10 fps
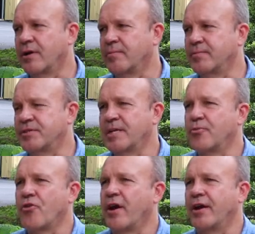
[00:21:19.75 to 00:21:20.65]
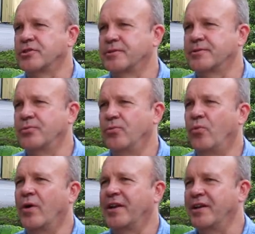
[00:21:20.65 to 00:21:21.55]
to summarize
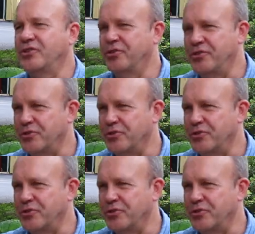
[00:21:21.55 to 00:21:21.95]
what it is you